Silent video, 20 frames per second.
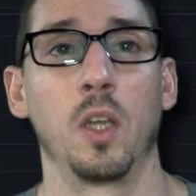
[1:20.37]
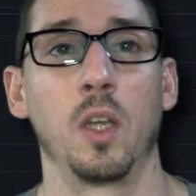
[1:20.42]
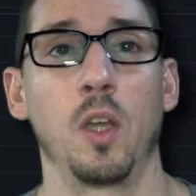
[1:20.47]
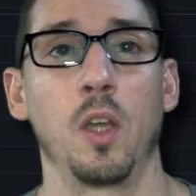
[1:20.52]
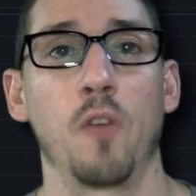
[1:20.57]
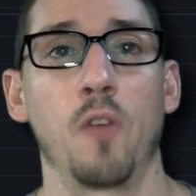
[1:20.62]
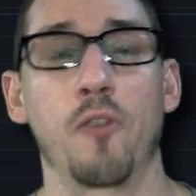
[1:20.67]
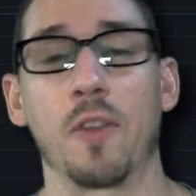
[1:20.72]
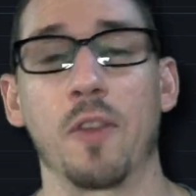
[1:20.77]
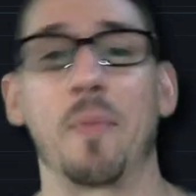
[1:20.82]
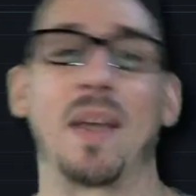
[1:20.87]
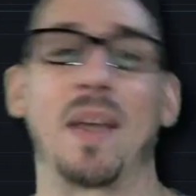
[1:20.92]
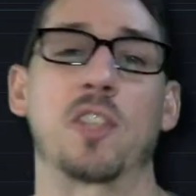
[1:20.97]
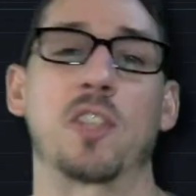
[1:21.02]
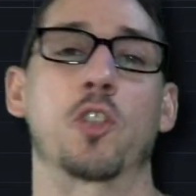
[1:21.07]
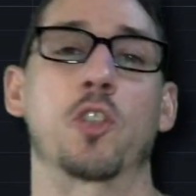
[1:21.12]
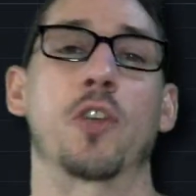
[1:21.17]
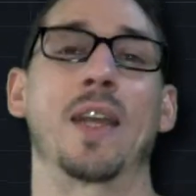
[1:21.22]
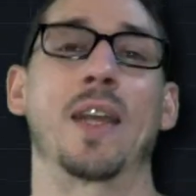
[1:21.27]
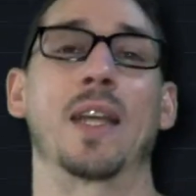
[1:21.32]
for the best
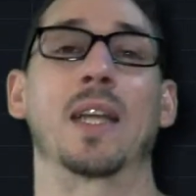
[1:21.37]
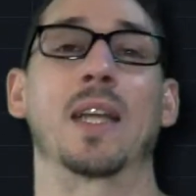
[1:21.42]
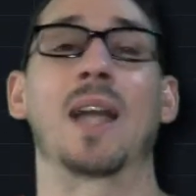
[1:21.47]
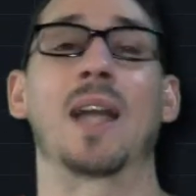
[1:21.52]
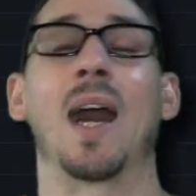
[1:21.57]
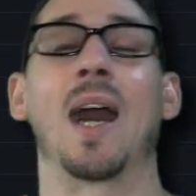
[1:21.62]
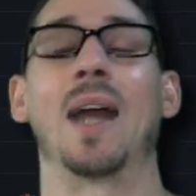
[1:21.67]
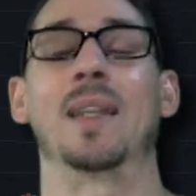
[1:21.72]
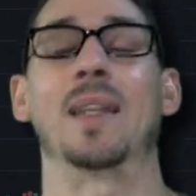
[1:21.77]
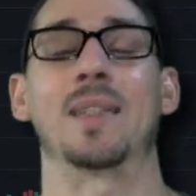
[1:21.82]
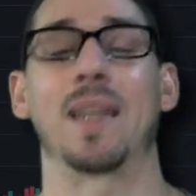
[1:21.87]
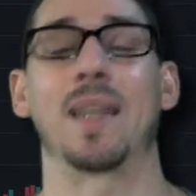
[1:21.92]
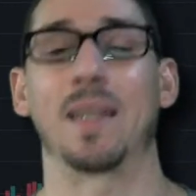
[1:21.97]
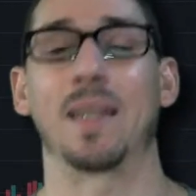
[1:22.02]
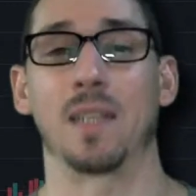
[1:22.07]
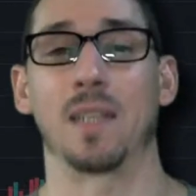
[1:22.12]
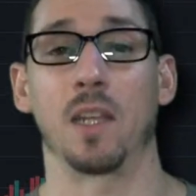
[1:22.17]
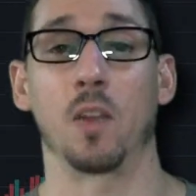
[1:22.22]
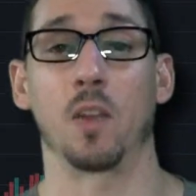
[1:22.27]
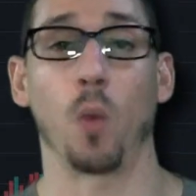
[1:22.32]
trading
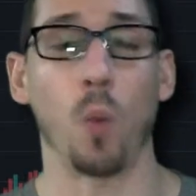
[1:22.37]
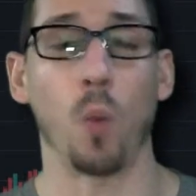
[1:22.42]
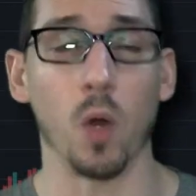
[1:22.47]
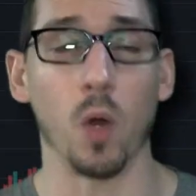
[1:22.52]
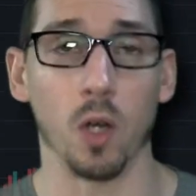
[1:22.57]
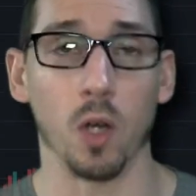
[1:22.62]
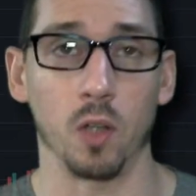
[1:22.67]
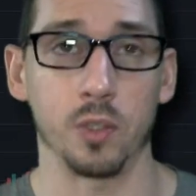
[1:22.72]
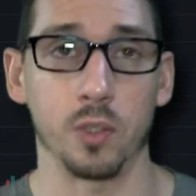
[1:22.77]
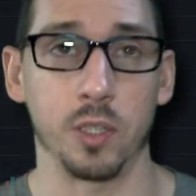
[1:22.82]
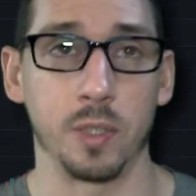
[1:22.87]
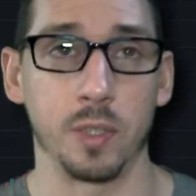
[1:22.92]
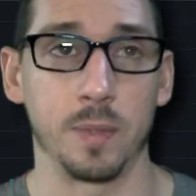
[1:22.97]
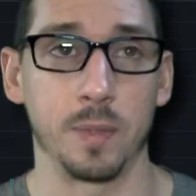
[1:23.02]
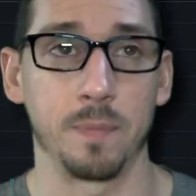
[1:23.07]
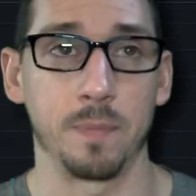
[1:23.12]
content in the world?